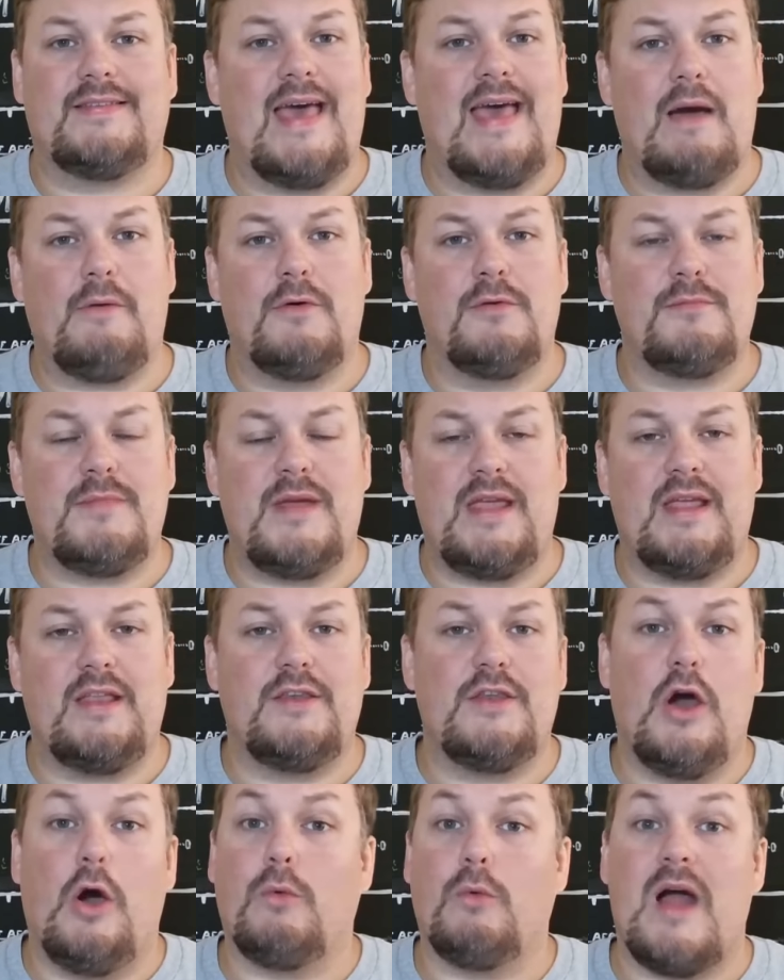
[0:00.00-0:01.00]
That would
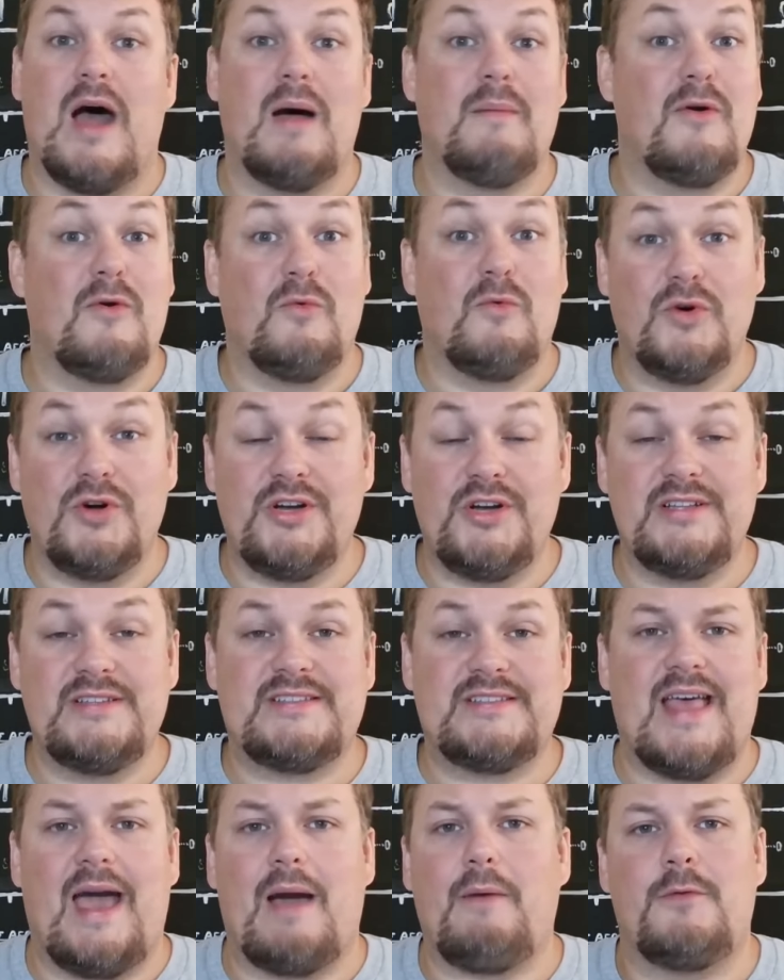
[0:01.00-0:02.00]
mean no Robert
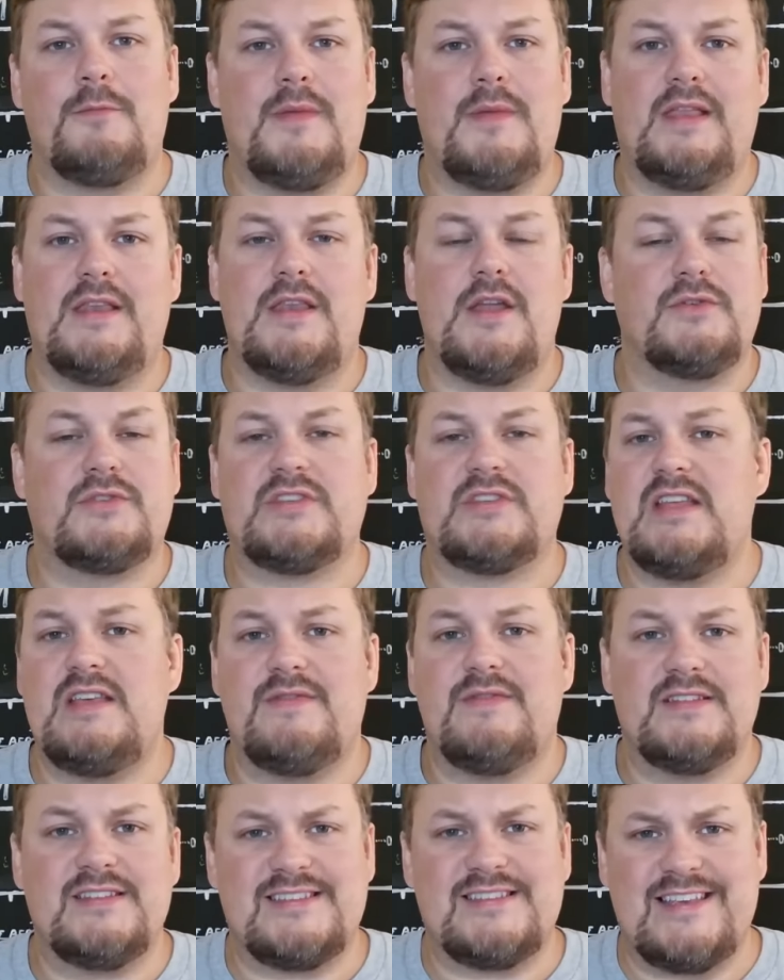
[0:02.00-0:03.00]
Woods. That would mean no
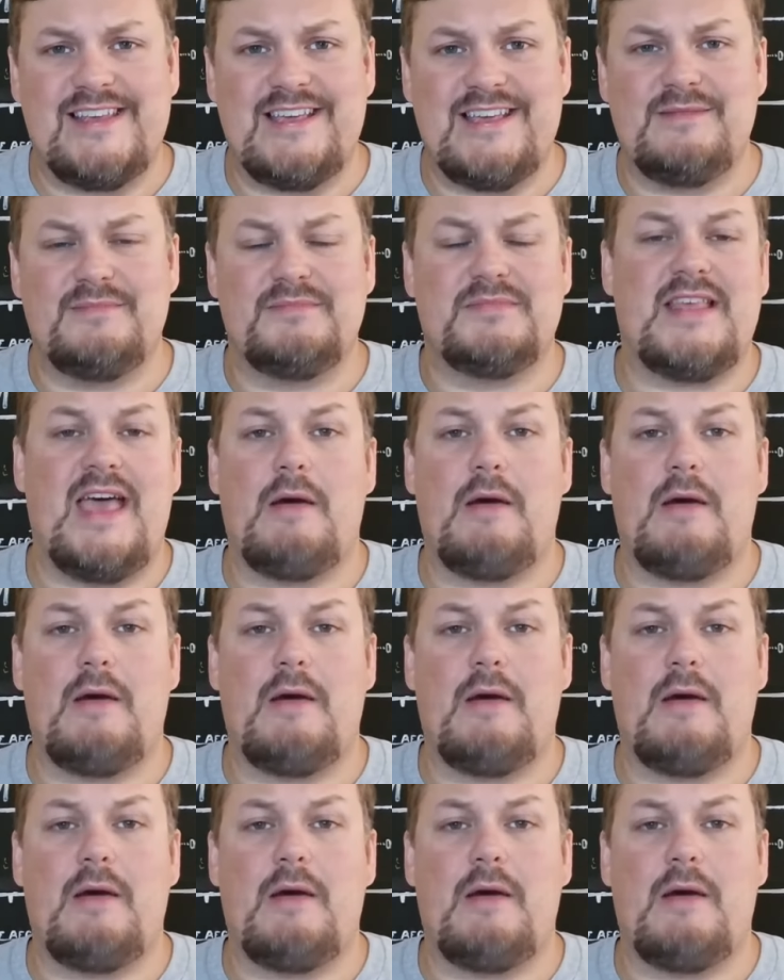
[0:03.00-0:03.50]
Steven Sims.